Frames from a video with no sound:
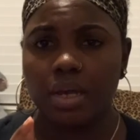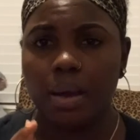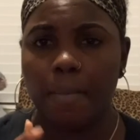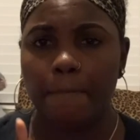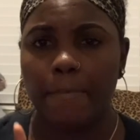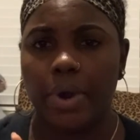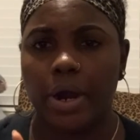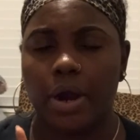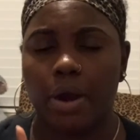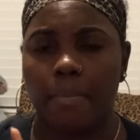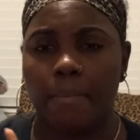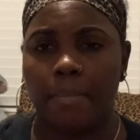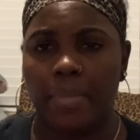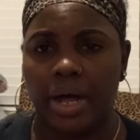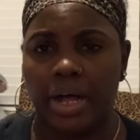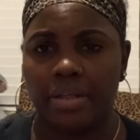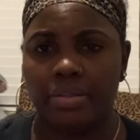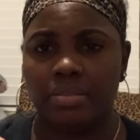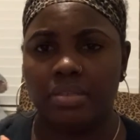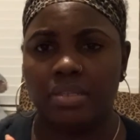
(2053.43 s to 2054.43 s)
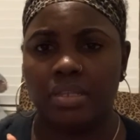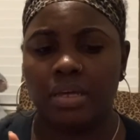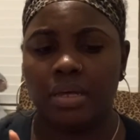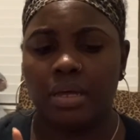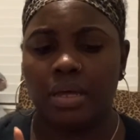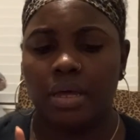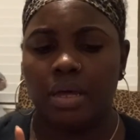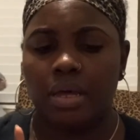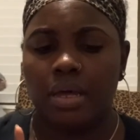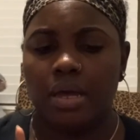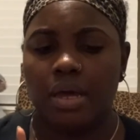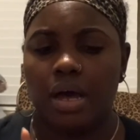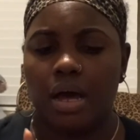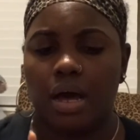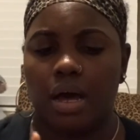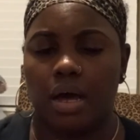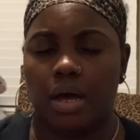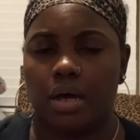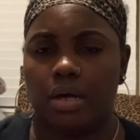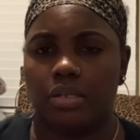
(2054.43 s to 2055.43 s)
per month
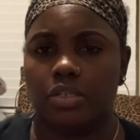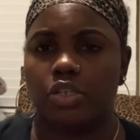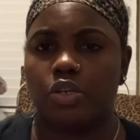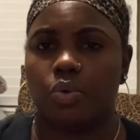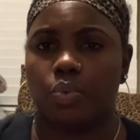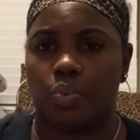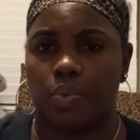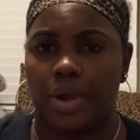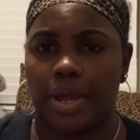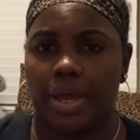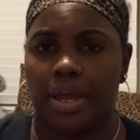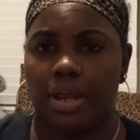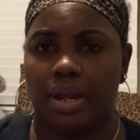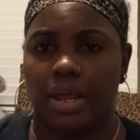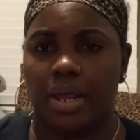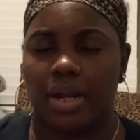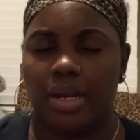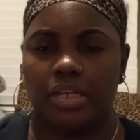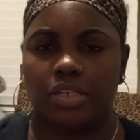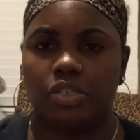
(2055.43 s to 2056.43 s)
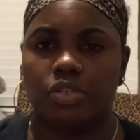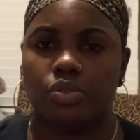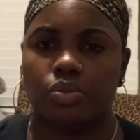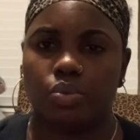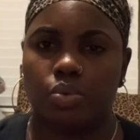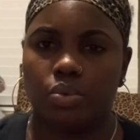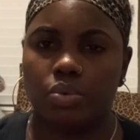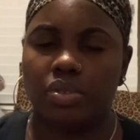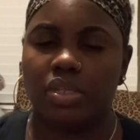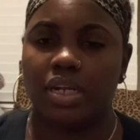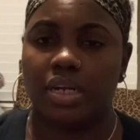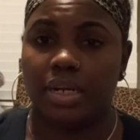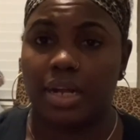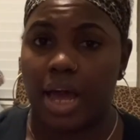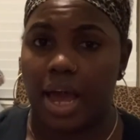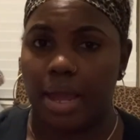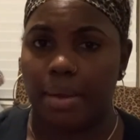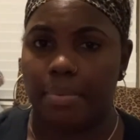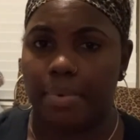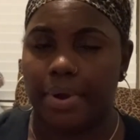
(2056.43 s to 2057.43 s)
to rent, and it's through the
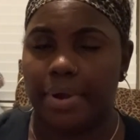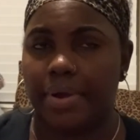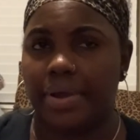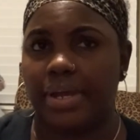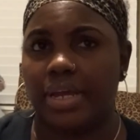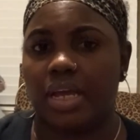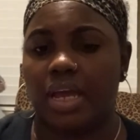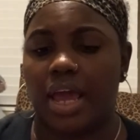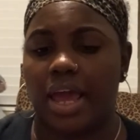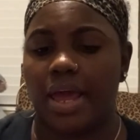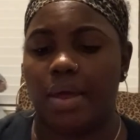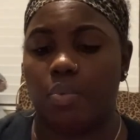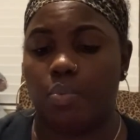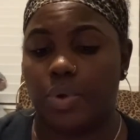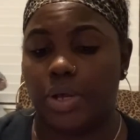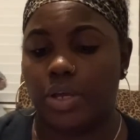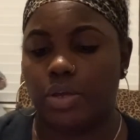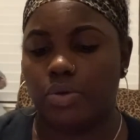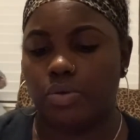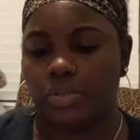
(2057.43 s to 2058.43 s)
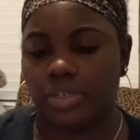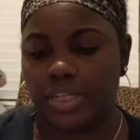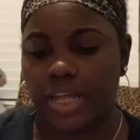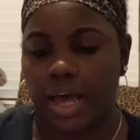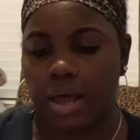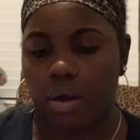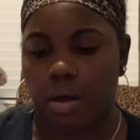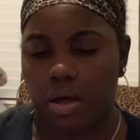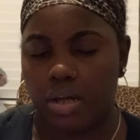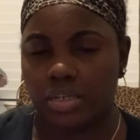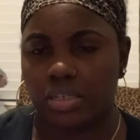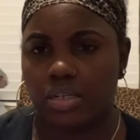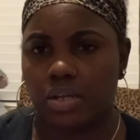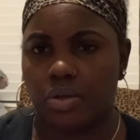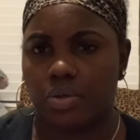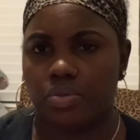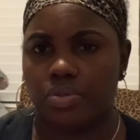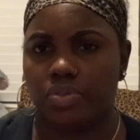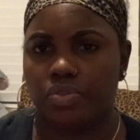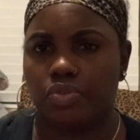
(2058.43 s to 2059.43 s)
library, and we use that
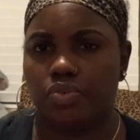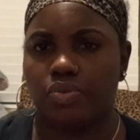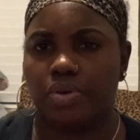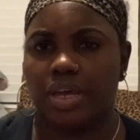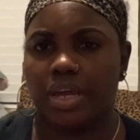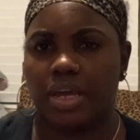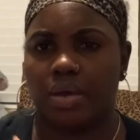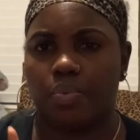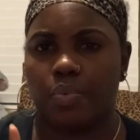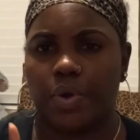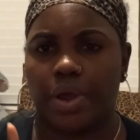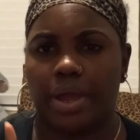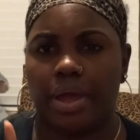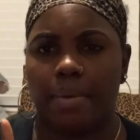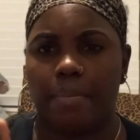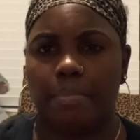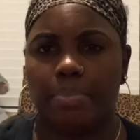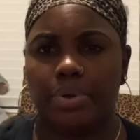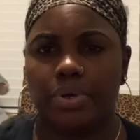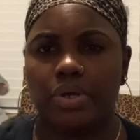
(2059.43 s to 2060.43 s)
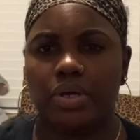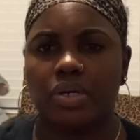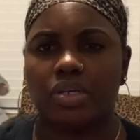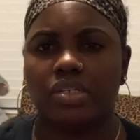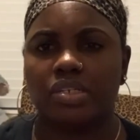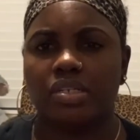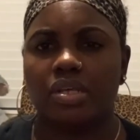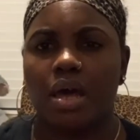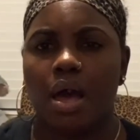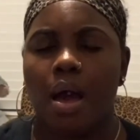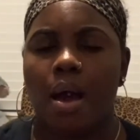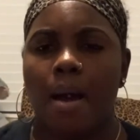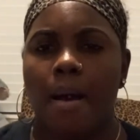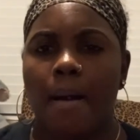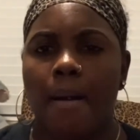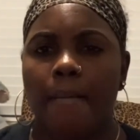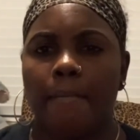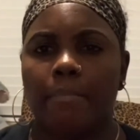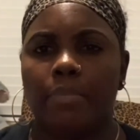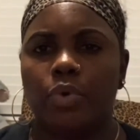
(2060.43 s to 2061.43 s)
also. You can rent books,
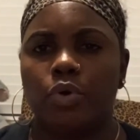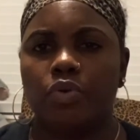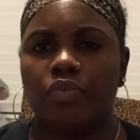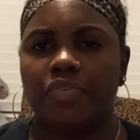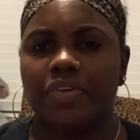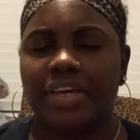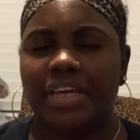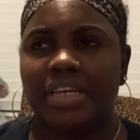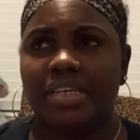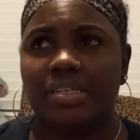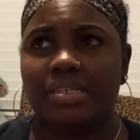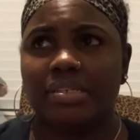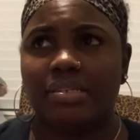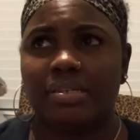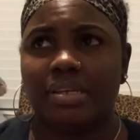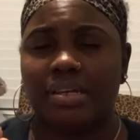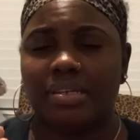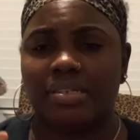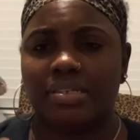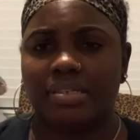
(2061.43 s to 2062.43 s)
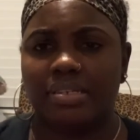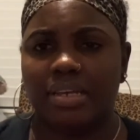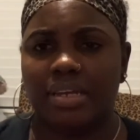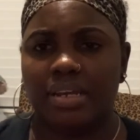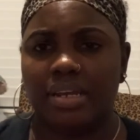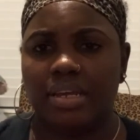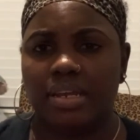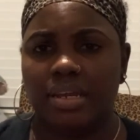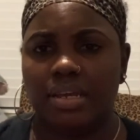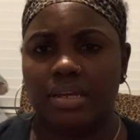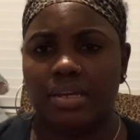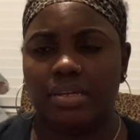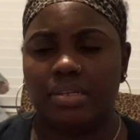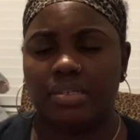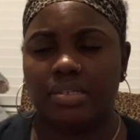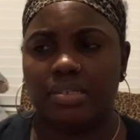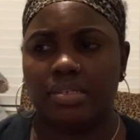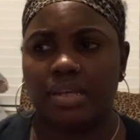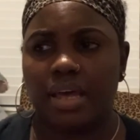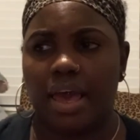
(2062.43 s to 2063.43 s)
movies,
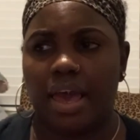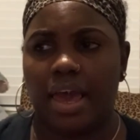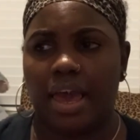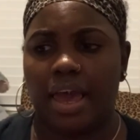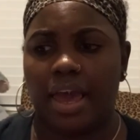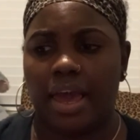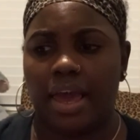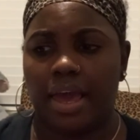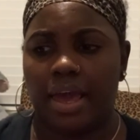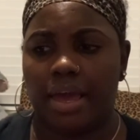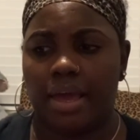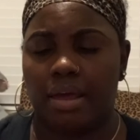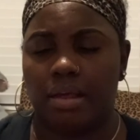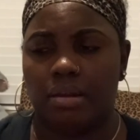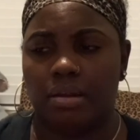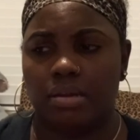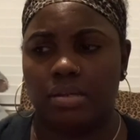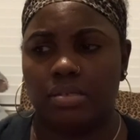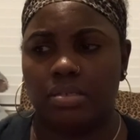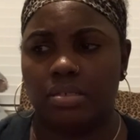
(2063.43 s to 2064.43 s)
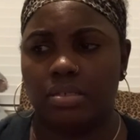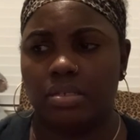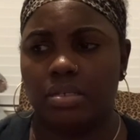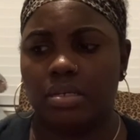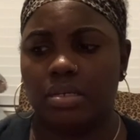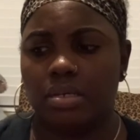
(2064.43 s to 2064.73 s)
CDs, and